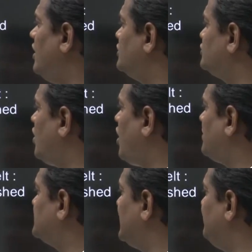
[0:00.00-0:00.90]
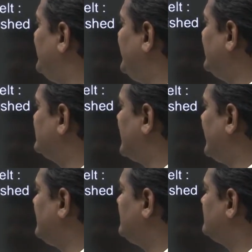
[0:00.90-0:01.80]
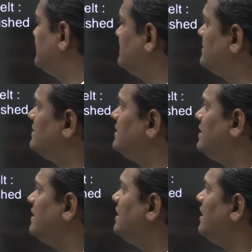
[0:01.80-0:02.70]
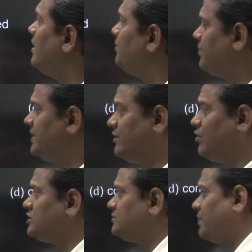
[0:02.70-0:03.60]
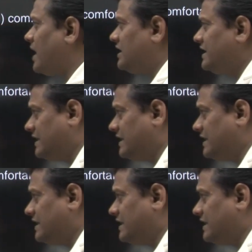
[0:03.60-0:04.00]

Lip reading: So option B is correct. He was partly